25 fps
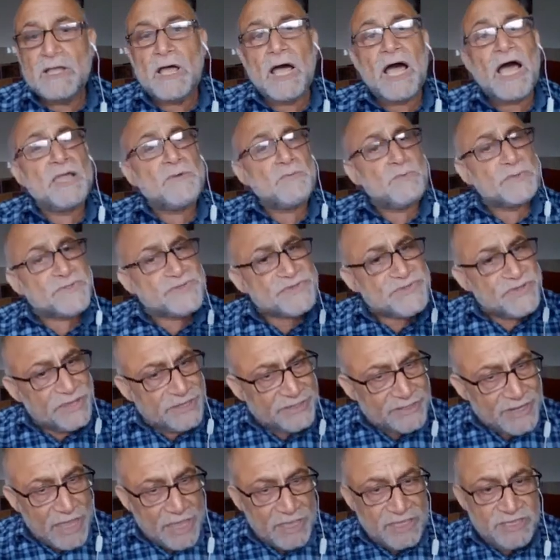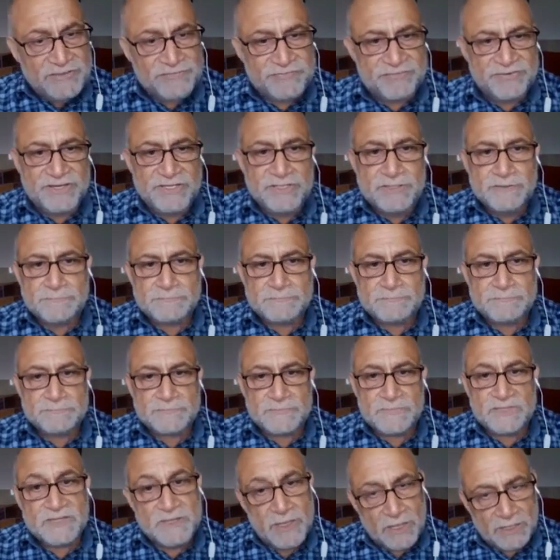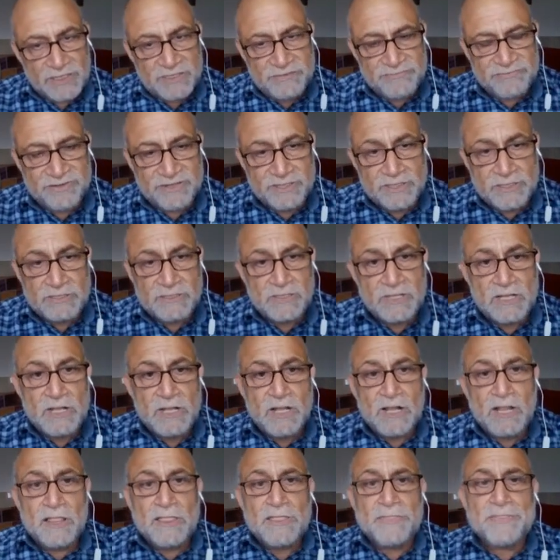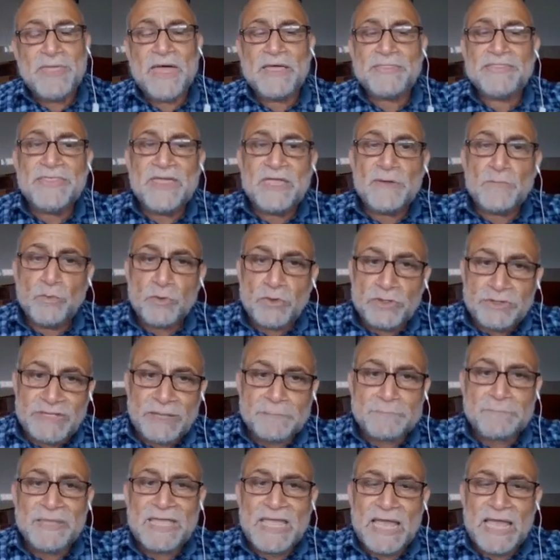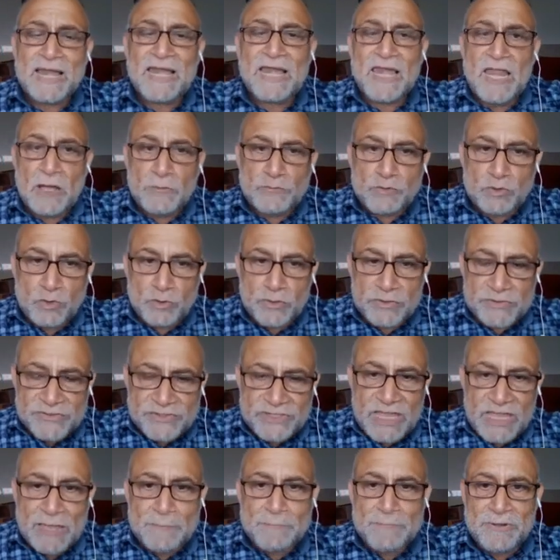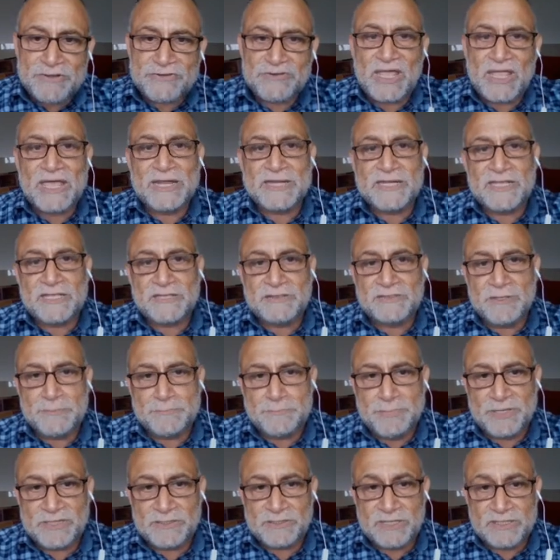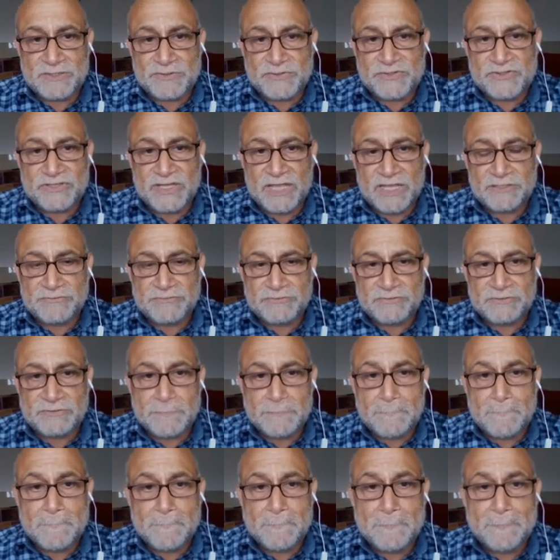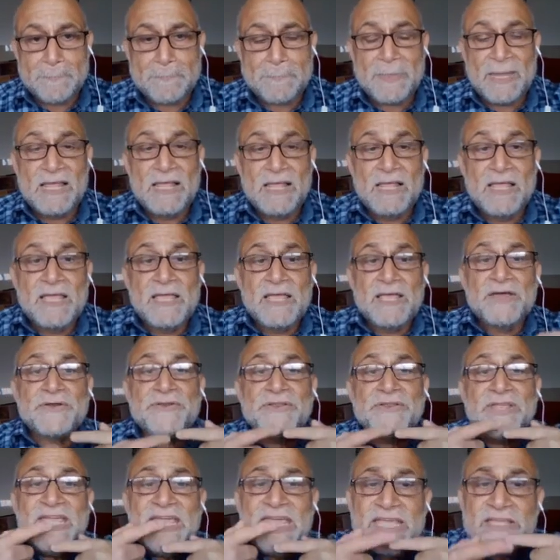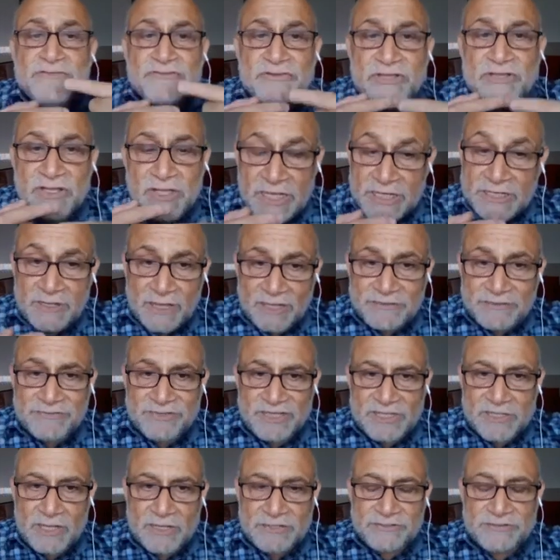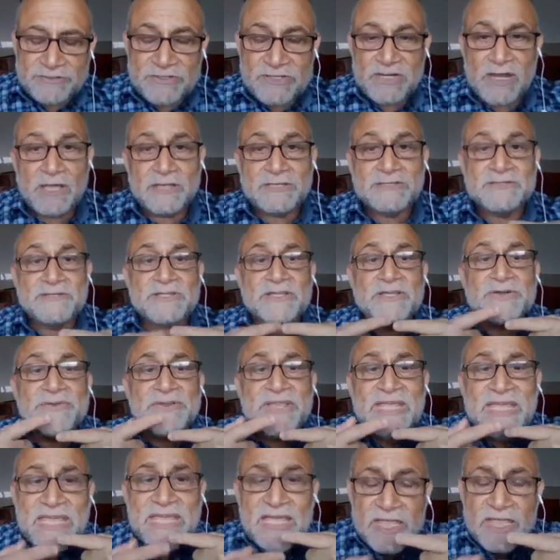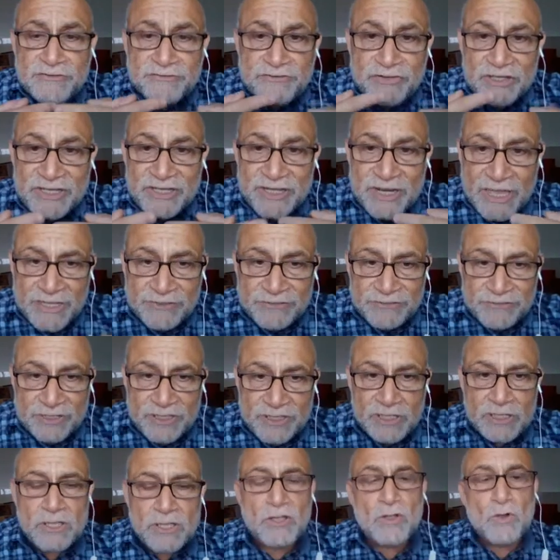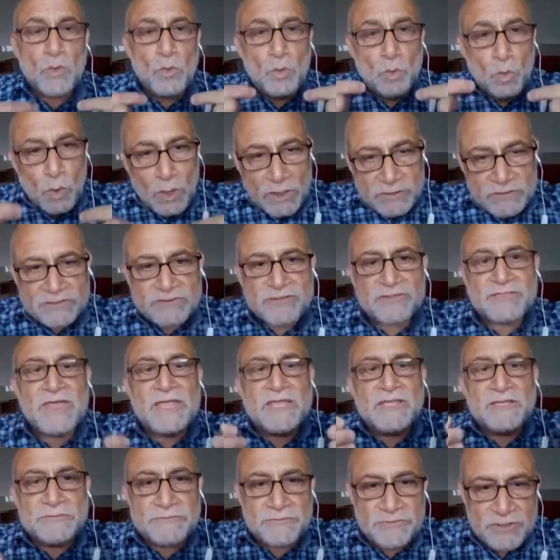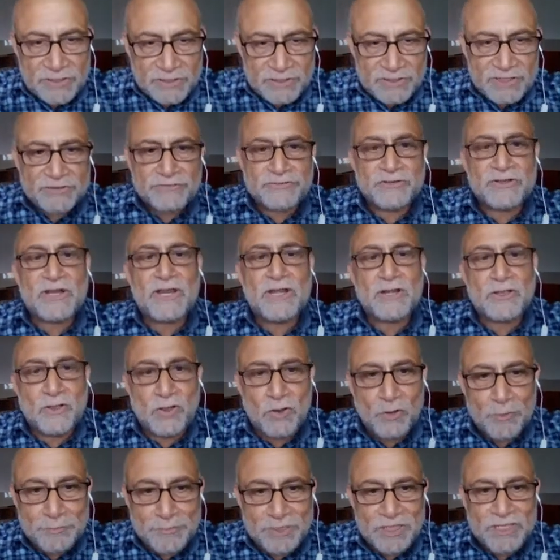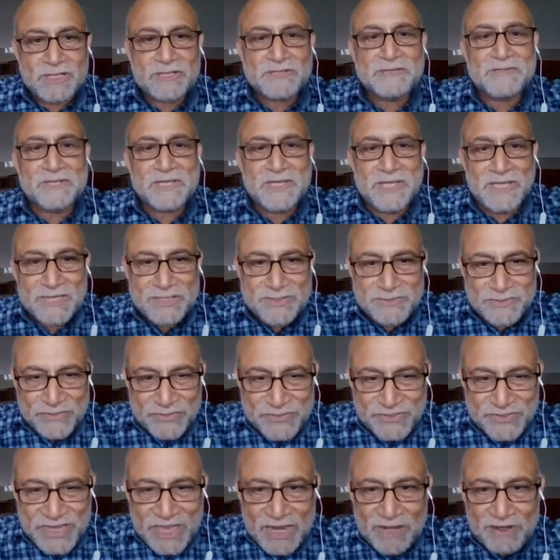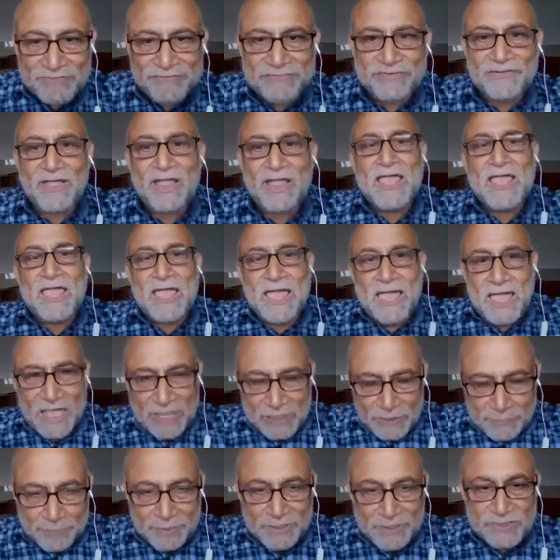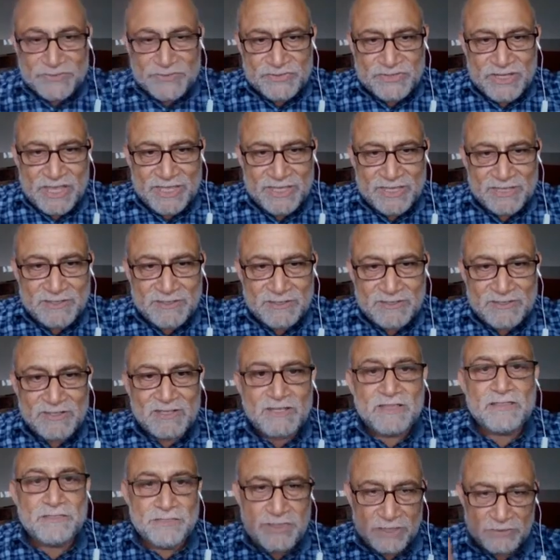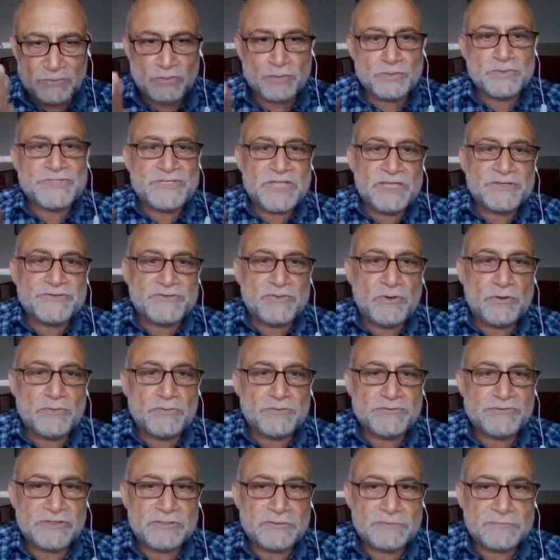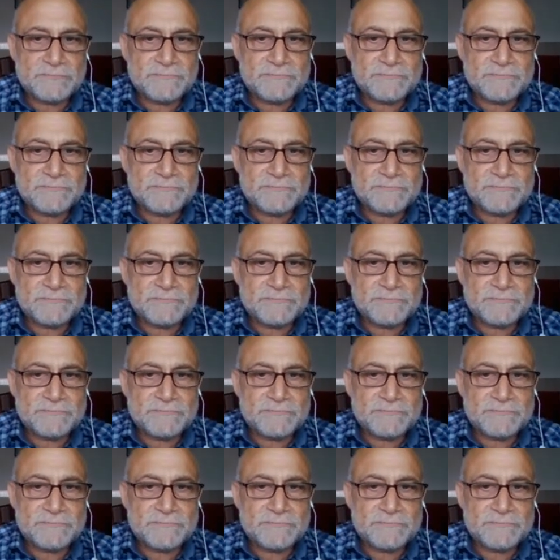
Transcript: I would say naively, that they would be allowed to establish an independent state. In 1999, reiterating what the international community itself had been saying, the two-state solution.